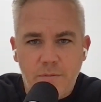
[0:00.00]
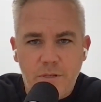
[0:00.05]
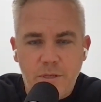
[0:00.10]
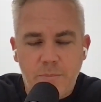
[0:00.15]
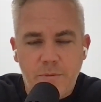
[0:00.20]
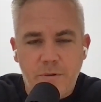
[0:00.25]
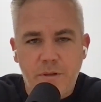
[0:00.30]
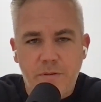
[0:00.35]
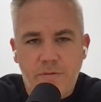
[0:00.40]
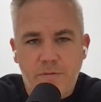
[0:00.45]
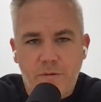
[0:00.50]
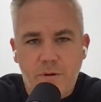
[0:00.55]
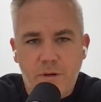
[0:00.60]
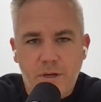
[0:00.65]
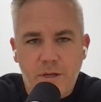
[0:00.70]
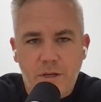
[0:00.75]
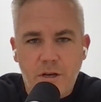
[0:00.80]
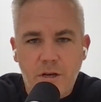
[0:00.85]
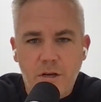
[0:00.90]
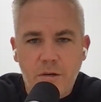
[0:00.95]
typically
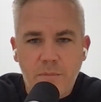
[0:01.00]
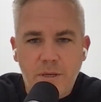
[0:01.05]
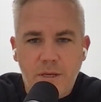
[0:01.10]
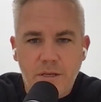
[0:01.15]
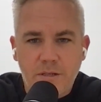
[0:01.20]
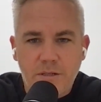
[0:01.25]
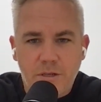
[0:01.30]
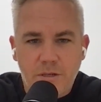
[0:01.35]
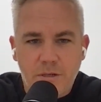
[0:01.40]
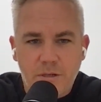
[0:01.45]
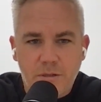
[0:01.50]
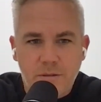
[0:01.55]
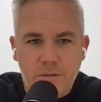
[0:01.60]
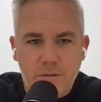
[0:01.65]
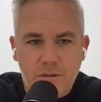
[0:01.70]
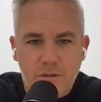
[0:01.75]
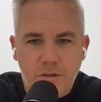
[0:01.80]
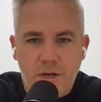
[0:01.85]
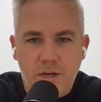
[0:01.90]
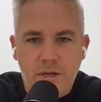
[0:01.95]
forego because you're
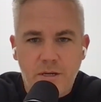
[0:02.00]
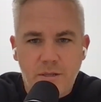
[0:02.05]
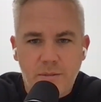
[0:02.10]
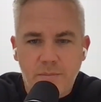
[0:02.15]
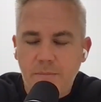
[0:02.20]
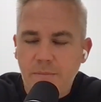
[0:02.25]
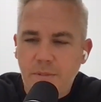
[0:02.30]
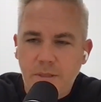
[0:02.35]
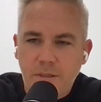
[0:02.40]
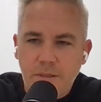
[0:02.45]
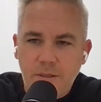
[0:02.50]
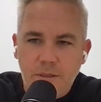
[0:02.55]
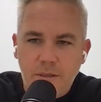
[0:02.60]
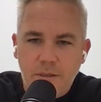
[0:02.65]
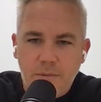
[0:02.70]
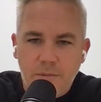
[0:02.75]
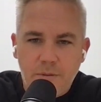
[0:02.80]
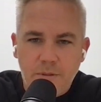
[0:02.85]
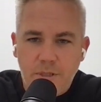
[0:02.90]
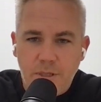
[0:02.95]
trying to
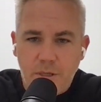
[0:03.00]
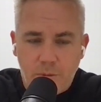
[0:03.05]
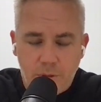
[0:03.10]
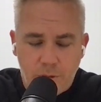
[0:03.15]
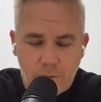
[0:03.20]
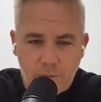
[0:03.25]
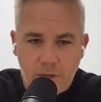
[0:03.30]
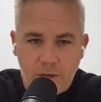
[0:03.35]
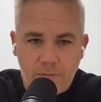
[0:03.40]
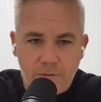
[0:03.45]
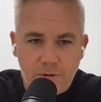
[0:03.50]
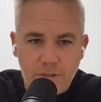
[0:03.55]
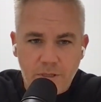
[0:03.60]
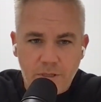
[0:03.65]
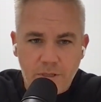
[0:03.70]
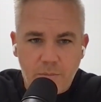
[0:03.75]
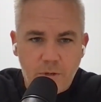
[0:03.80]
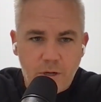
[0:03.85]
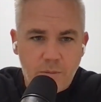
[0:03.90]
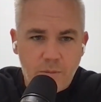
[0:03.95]
deal with whatever's
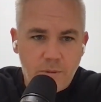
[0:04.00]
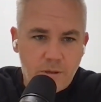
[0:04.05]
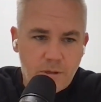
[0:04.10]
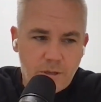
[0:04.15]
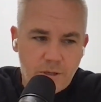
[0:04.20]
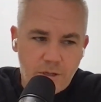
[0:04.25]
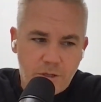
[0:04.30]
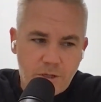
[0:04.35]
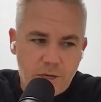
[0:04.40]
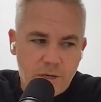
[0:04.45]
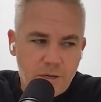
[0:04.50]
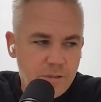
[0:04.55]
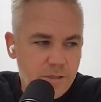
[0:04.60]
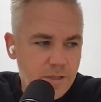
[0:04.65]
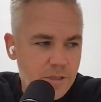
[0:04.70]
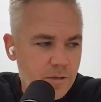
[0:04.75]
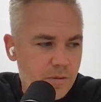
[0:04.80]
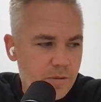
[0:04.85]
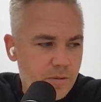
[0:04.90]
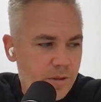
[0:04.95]
in the moment, or you're trying to
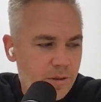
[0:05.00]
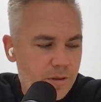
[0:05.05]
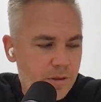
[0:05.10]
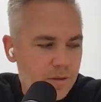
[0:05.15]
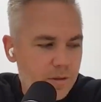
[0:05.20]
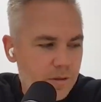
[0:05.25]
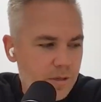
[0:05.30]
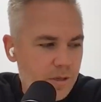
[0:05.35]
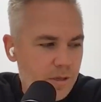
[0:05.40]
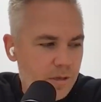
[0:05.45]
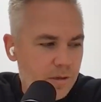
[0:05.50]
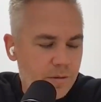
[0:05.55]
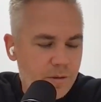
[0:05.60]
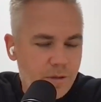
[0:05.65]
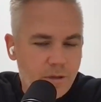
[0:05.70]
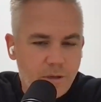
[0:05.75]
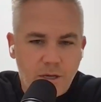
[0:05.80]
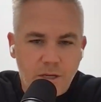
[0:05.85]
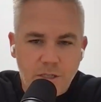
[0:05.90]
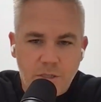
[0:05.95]
deal with
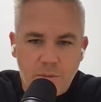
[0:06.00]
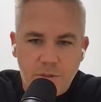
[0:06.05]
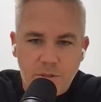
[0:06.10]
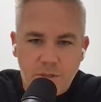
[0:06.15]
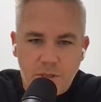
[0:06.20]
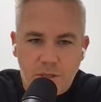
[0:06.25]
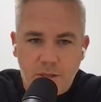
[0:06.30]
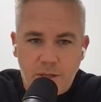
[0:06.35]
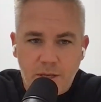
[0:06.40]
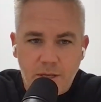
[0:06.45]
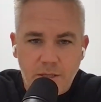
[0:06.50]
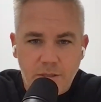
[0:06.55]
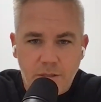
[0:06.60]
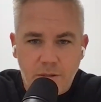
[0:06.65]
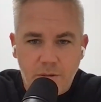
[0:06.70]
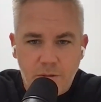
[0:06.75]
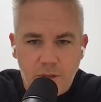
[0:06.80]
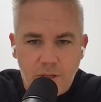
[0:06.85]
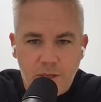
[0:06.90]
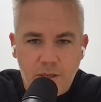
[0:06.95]
your customers and clients
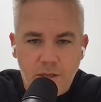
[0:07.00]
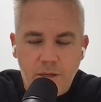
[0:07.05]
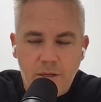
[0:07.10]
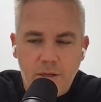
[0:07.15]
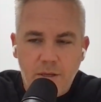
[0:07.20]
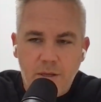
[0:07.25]
only.